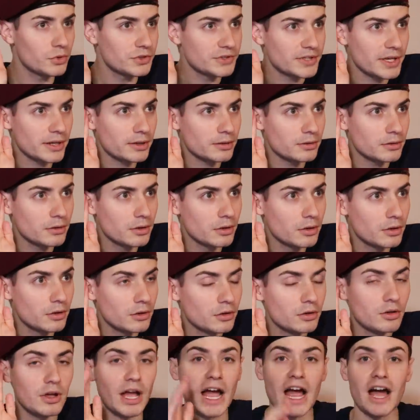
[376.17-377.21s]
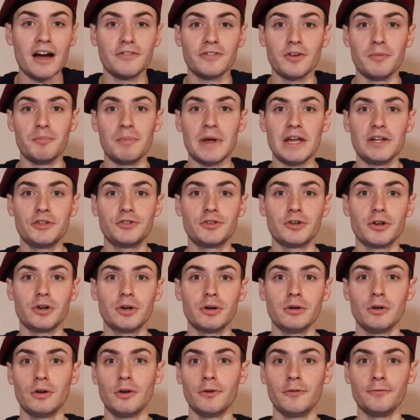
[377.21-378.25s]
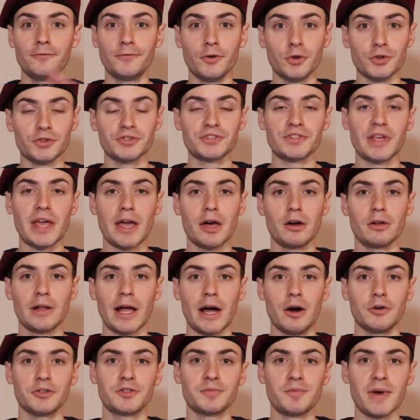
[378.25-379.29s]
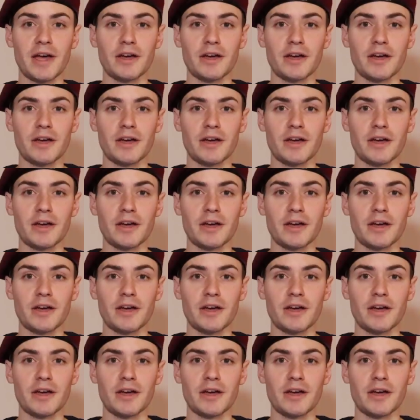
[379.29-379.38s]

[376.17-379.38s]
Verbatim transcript: What's that? Have a major full-scale house